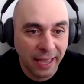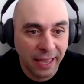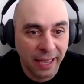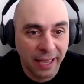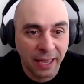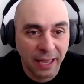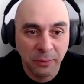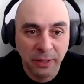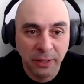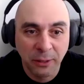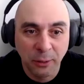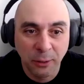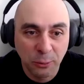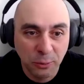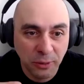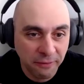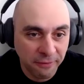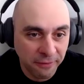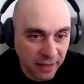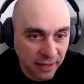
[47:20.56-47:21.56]
and we go
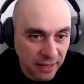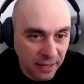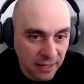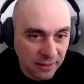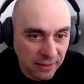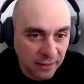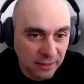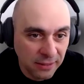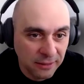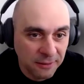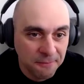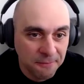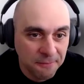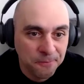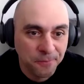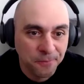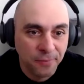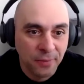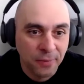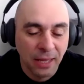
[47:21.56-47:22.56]
to events
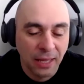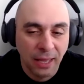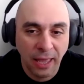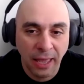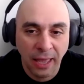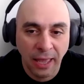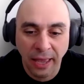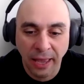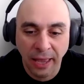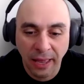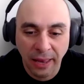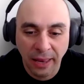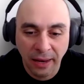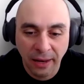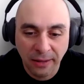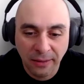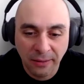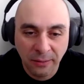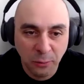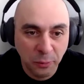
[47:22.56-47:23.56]

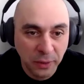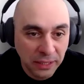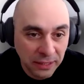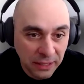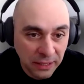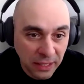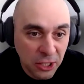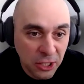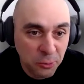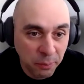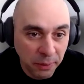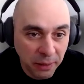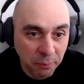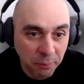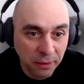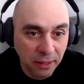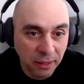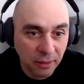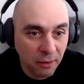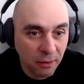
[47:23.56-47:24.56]
and we teach
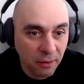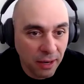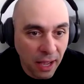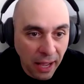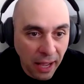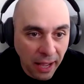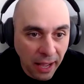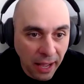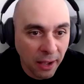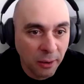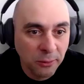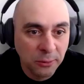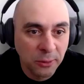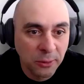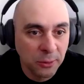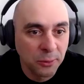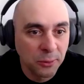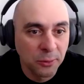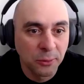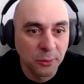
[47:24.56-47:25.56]
people on how
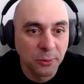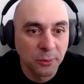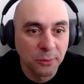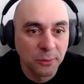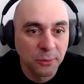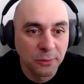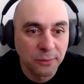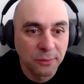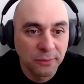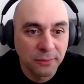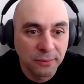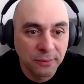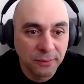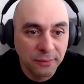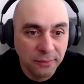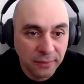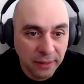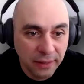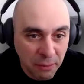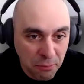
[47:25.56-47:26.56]
to
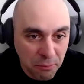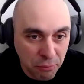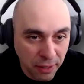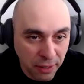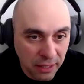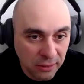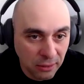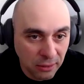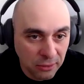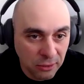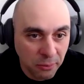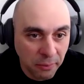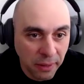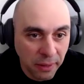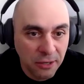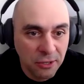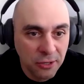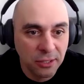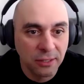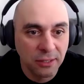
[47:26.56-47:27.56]
embrace
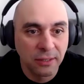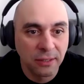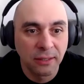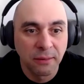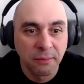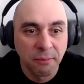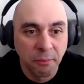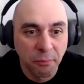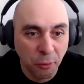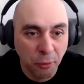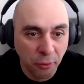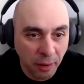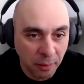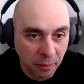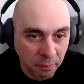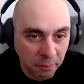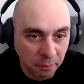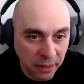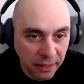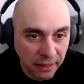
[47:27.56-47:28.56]
automation,
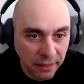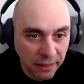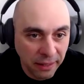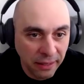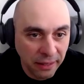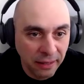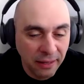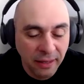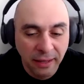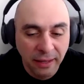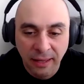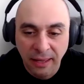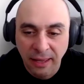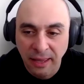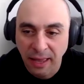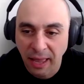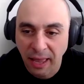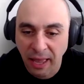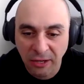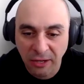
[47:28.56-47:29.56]
programmability,
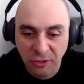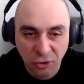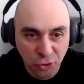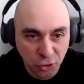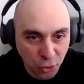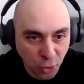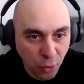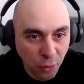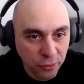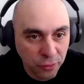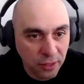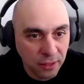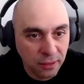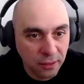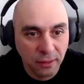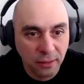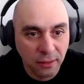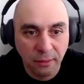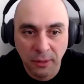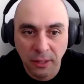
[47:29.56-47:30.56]
and show
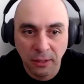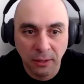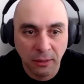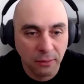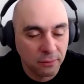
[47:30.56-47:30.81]
them,